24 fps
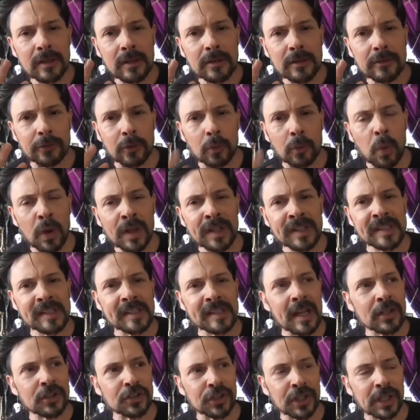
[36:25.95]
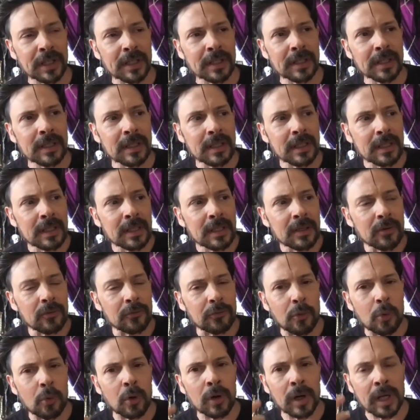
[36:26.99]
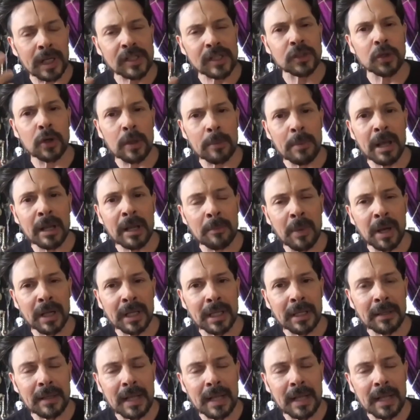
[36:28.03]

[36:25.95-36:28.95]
for one session for a certain amount of money.